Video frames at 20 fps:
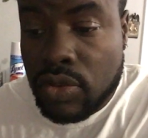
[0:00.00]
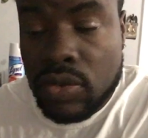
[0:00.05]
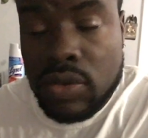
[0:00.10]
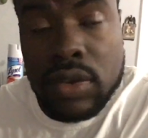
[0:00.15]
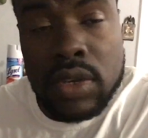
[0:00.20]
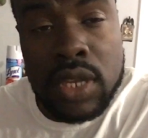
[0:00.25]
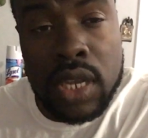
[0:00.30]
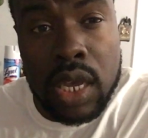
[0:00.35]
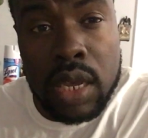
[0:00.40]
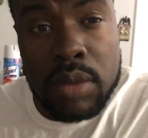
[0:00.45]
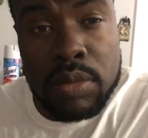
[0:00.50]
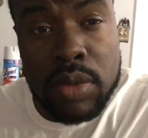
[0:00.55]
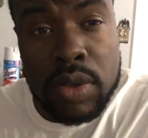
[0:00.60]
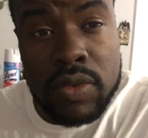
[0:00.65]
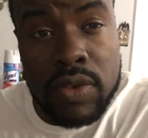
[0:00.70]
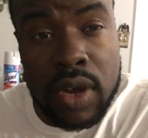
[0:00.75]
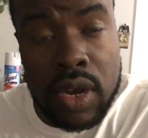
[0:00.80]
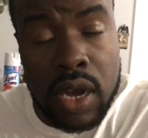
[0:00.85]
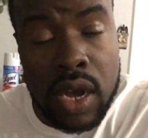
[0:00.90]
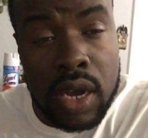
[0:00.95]
3 times I
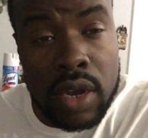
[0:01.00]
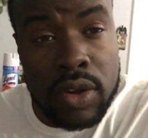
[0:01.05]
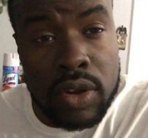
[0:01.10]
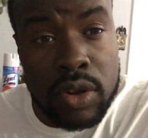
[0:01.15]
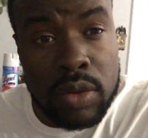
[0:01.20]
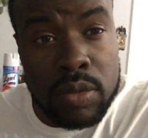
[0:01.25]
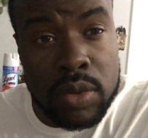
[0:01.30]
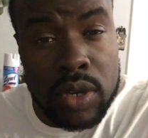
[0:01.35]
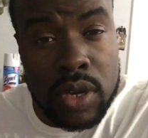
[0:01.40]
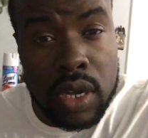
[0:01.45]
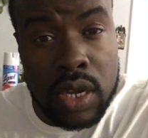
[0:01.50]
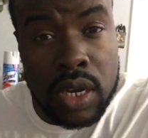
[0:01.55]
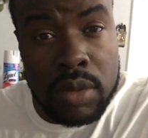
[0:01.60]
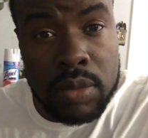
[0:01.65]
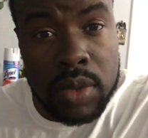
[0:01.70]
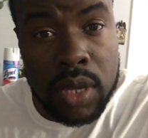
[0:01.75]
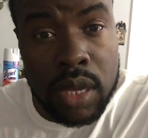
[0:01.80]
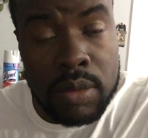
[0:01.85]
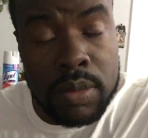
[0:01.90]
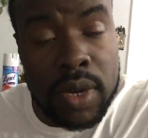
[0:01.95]
ever got a club, you know,
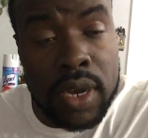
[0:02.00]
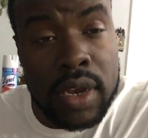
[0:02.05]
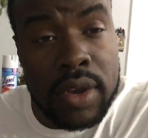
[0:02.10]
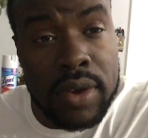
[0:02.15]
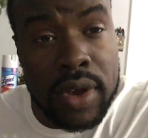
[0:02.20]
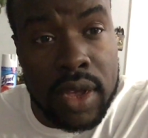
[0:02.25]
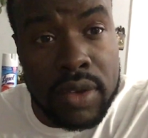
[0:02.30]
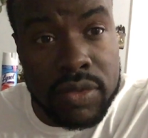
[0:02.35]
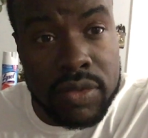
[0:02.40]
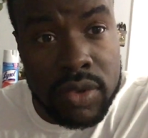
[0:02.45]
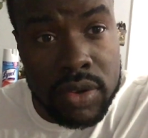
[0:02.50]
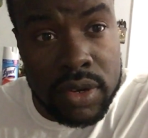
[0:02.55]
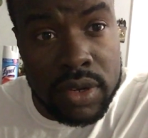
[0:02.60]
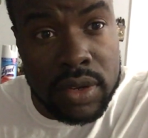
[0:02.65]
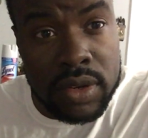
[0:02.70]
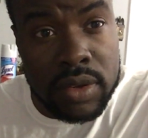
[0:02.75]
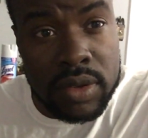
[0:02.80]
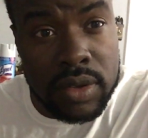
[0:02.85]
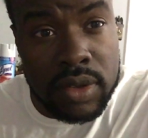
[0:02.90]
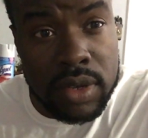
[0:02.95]
and me and my wife going, you
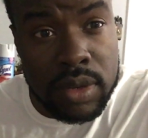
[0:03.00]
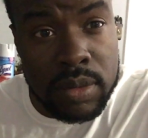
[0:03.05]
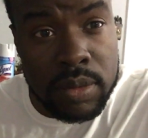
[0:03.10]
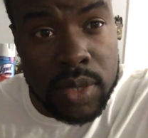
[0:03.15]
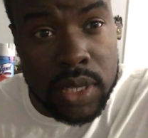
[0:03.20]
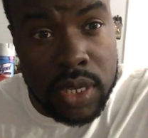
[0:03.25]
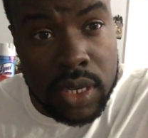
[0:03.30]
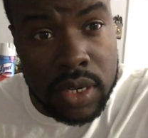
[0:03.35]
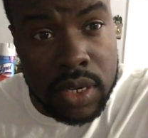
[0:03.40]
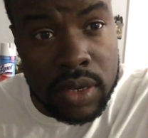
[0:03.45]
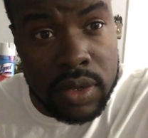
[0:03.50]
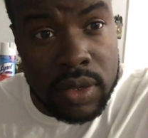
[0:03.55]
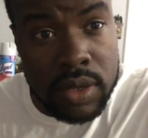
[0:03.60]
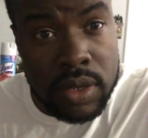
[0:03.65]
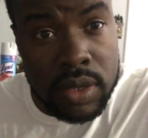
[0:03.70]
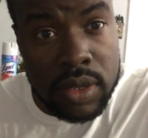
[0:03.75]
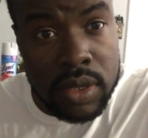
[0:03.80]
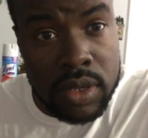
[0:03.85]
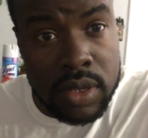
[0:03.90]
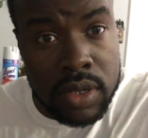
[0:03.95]
know. You hear me tell you?
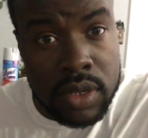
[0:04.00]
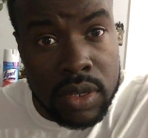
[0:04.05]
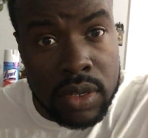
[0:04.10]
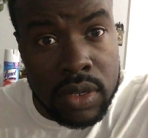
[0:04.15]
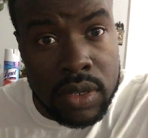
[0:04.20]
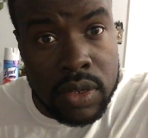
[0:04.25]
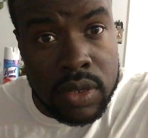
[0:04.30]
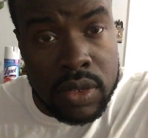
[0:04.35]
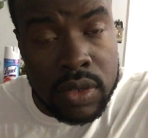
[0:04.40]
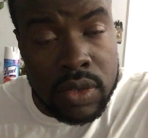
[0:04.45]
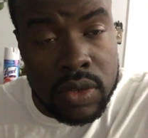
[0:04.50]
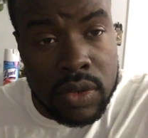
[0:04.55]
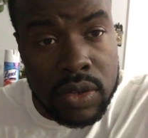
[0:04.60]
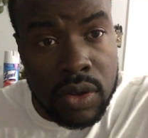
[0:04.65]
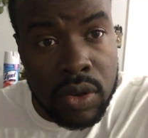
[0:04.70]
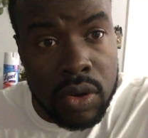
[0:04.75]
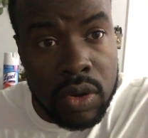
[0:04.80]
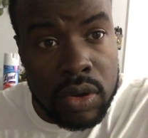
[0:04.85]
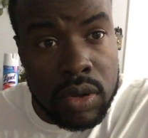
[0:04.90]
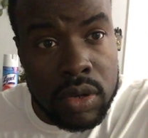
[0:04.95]

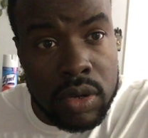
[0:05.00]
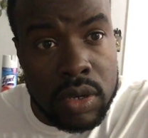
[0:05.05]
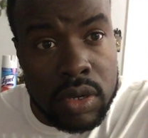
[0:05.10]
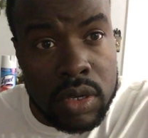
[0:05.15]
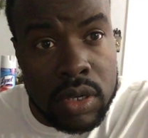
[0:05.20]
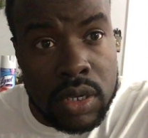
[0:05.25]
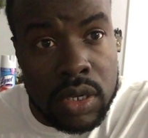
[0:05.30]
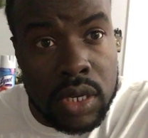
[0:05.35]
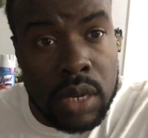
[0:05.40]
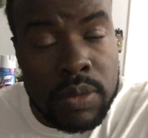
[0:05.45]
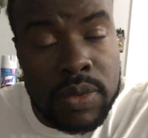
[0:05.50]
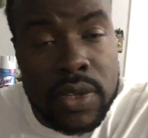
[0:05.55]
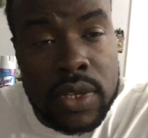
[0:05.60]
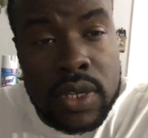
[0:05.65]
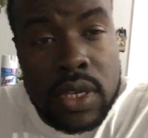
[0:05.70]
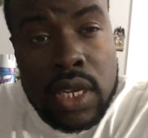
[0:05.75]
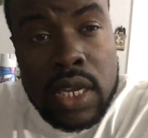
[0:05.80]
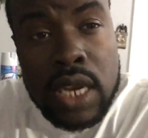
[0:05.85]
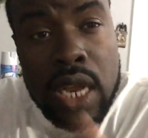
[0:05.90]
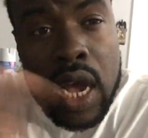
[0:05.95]
So, them
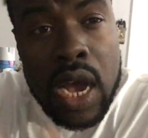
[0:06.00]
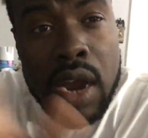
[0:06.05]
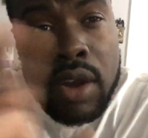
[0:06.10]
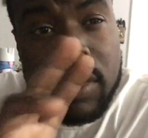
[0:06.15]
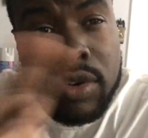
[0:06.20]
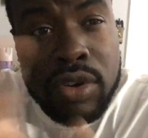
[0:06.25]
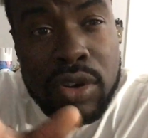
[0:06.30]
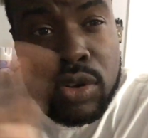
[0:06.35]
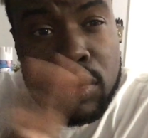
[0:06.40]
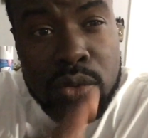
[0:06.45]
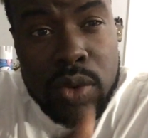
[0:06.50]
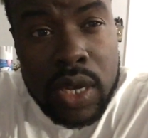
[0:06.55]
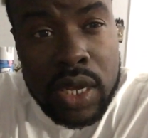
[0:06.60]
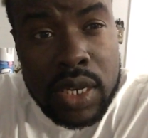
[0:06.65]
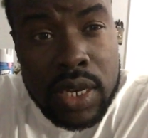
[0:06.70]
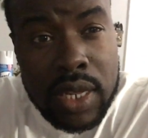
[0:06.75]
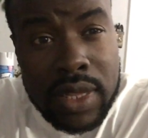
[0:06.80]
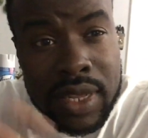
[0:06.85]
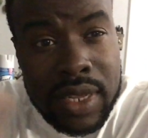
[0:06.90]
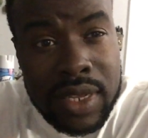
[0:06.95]
sit there now a runway.
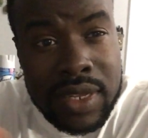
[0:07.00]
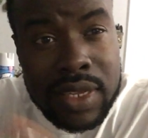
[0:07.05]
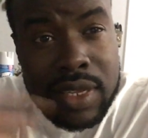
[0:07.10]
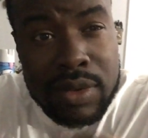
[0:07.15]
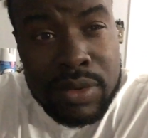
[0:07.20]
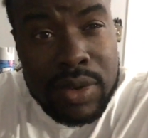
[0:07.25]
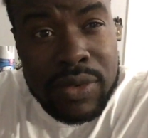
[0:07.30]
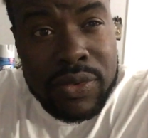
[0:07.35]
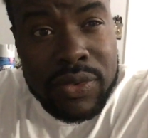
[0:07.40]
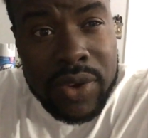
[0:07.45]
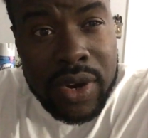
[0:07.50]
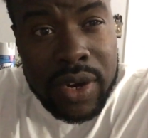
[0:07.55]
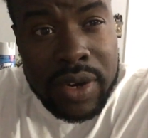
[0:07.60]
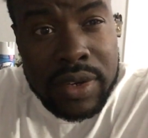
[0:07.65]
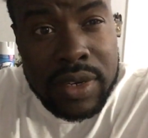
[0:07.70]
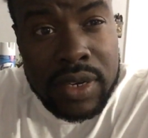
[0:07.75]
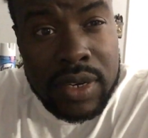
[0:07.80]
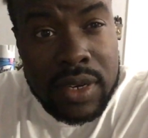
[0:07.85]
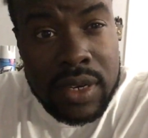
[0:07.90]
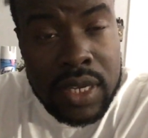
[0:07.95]
That a thing with
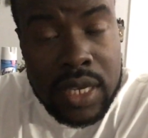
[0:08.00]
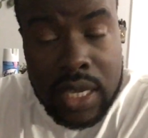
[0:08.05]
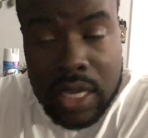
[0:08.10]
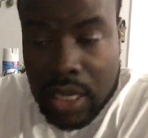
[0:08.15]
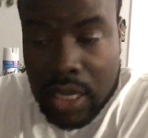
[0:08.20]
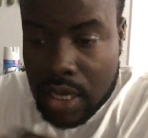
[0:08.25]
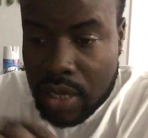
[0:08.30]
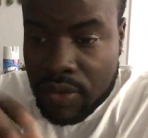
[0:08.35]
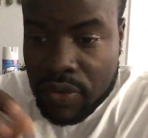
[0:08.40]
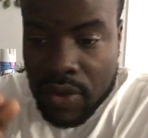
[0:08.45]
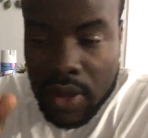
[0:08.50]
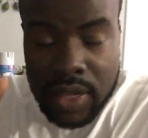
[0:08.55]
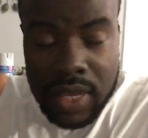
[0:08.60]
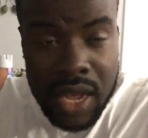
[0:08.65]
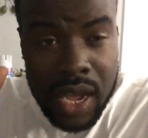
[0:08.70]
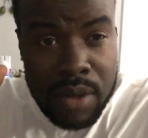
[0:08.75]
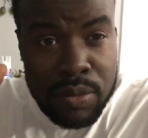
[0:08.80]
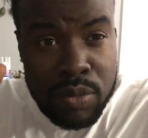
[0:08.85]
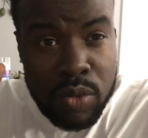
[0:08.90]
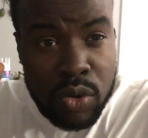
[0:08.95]
foreign. If you
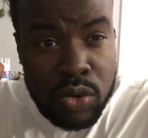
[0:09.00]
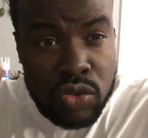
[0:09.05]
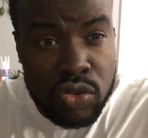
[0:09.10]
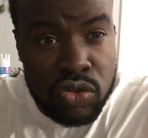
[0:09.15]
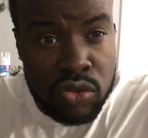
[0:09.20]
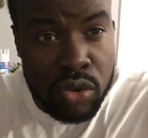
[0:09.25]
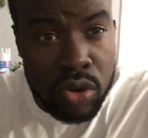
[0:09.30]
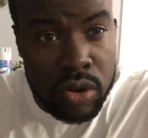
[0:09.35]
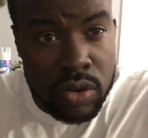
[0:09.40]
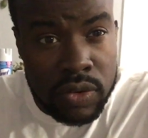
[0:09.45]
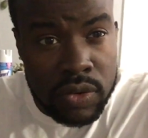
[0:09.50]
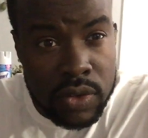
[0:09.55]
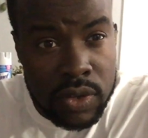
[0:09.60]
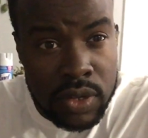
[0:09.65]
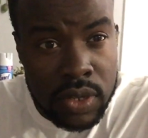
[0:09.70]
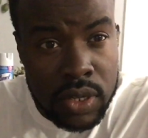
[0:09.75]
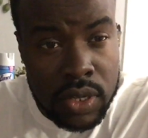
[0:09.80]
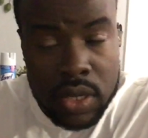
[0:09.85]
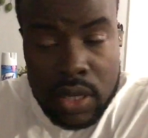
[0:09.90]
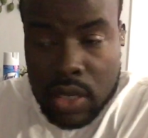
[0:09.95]
talk about drugs,
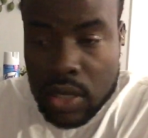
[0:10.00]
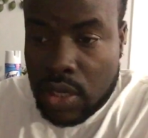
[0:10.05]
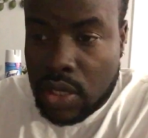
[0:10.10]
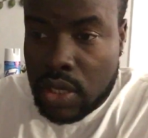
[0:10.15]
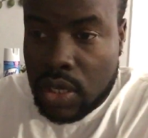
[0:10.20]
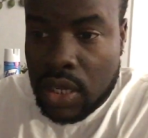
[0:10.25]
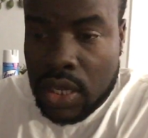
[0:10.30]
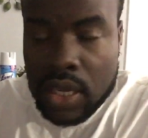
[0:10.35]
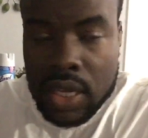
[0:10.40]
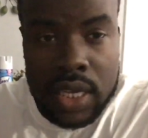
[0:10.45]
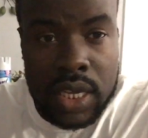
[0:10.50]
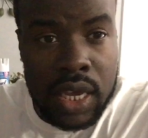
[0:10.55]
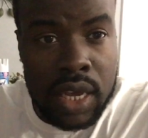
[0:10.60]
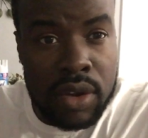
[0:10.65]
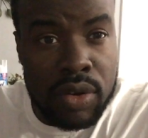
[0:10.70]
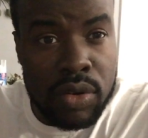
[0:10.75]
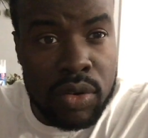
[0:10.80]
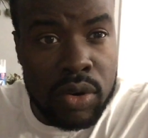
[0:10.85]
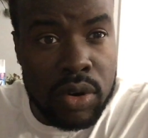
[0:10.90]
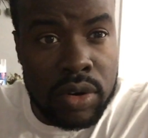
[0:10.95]
it there the
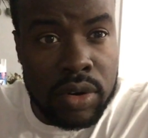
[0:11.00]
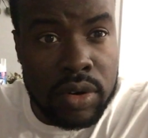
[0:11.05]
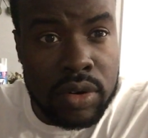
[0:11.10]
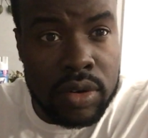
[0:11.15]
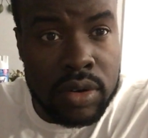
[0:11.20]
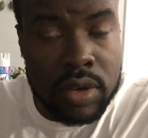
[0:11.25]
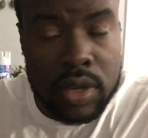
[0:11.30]
galore.